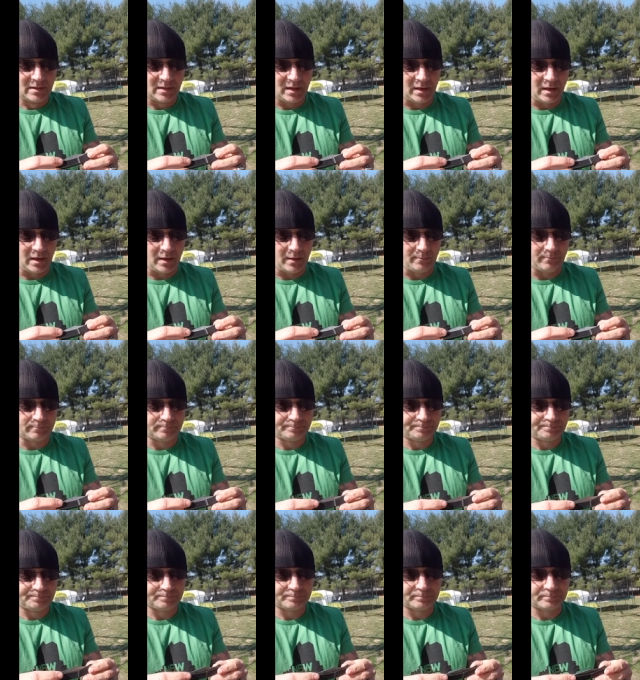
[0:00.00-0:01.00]
Um,
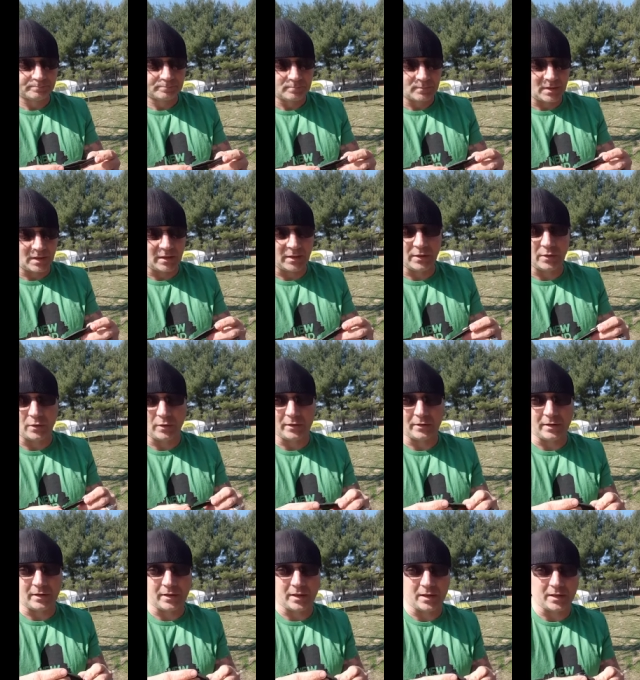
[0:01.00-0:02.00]
you know,
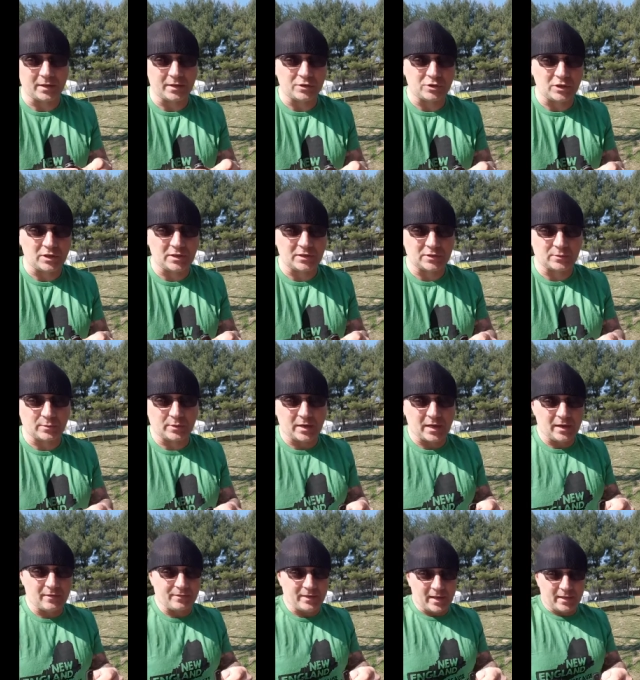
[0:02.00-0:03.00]
and the jeans when
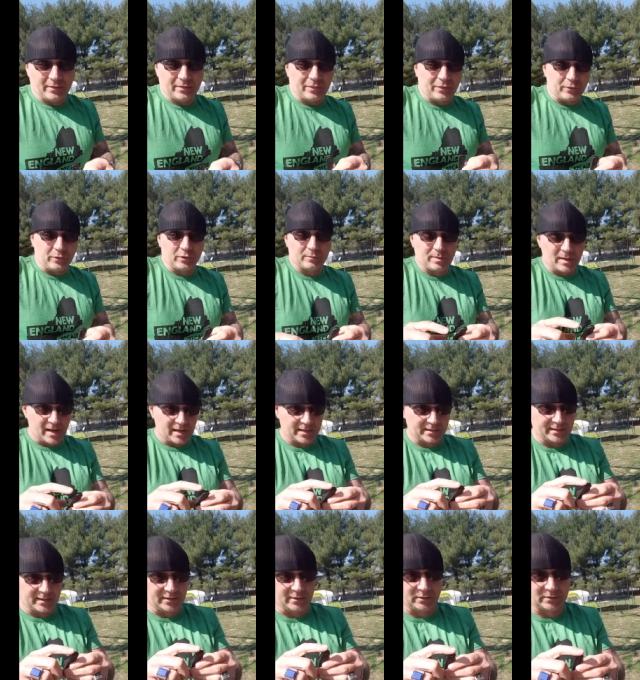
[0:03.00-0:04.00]
you have that third
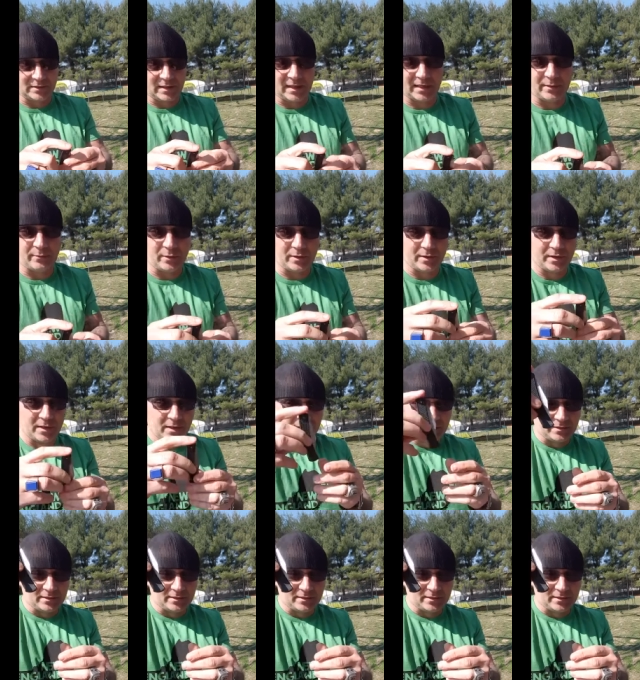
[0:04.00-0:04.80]
pocket, that little tiny one,